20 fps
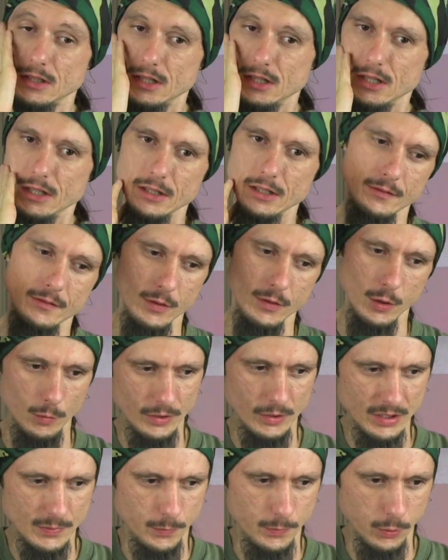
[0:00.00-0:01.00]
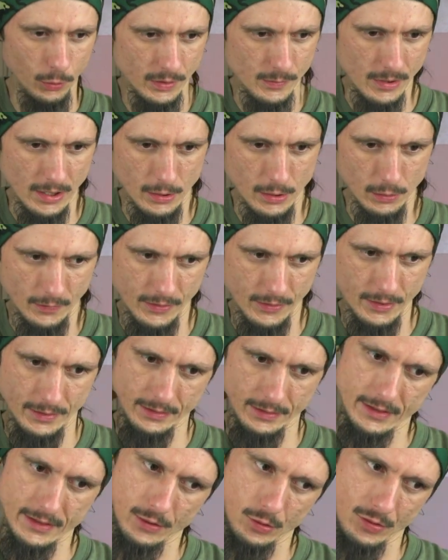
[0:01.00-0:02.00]
if nobody's pulling me out of it, and
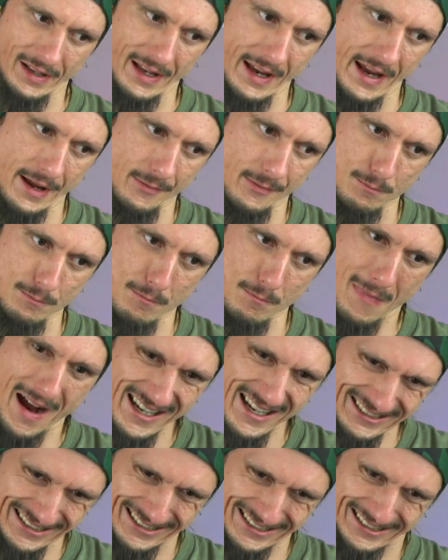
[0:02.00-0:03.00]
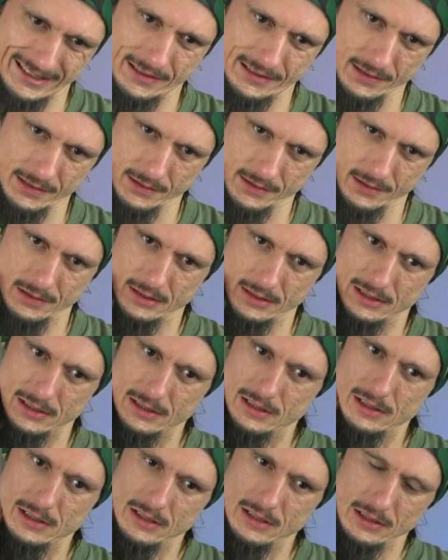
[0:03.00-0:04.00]
I don't must,
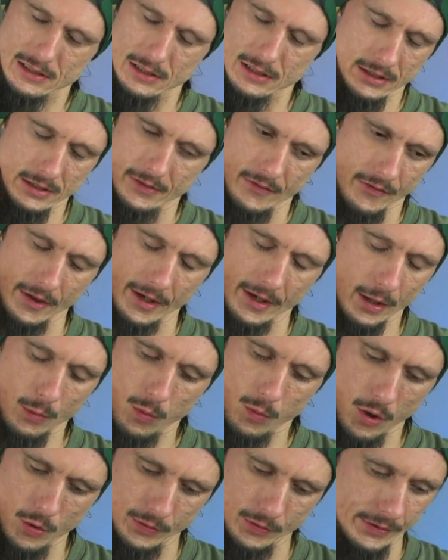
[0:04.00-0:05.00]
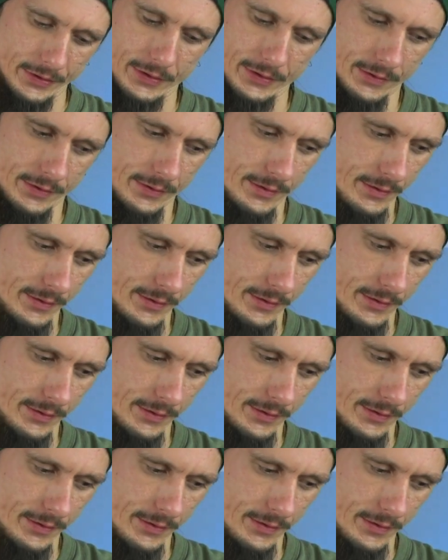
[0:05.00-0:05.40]
then I won't.